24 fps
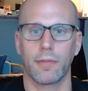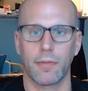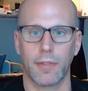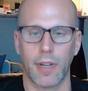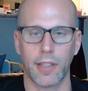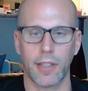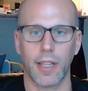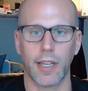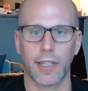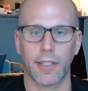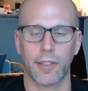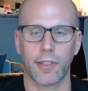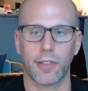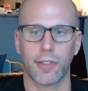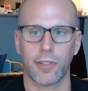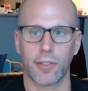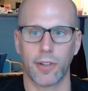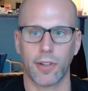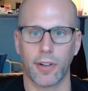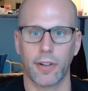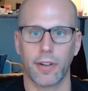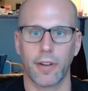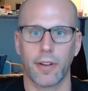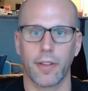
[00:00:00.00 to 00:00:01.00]
I like to
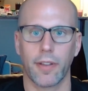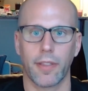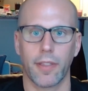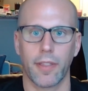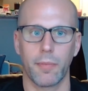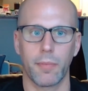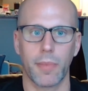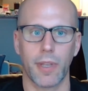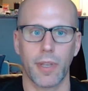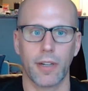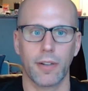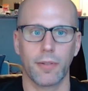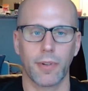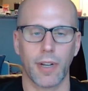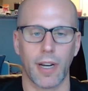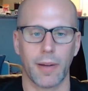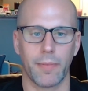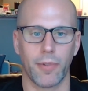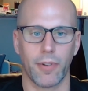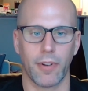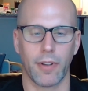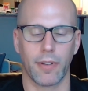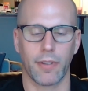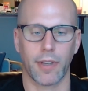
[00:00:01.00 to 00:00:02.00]
start the meal when
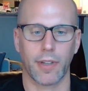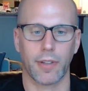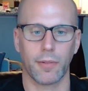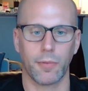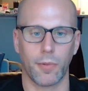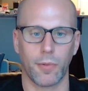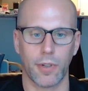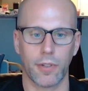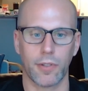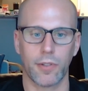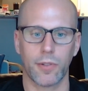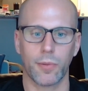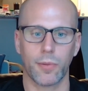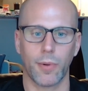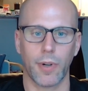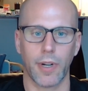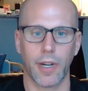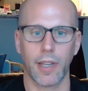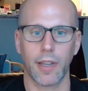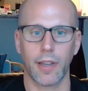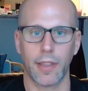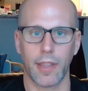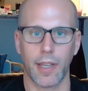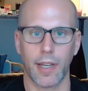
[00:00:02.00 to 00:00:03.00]
I'm around like
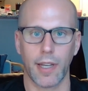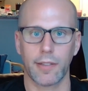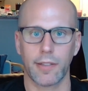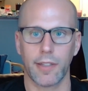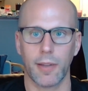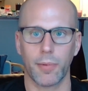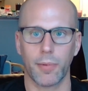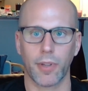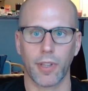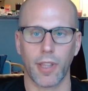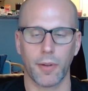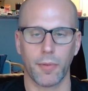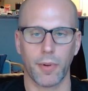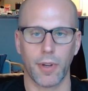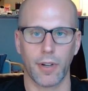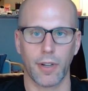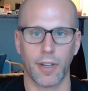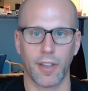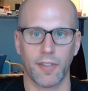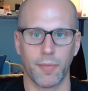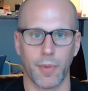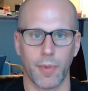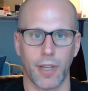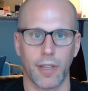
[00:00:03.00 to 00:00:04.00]
120, and that's typically when I'll
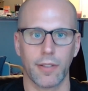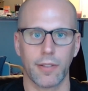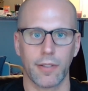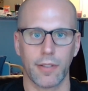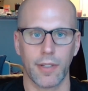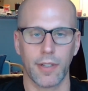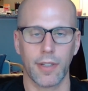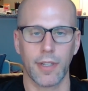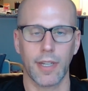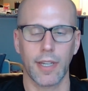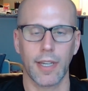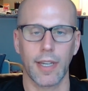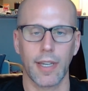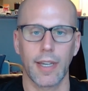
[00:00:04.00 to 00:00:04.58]
give my insulin.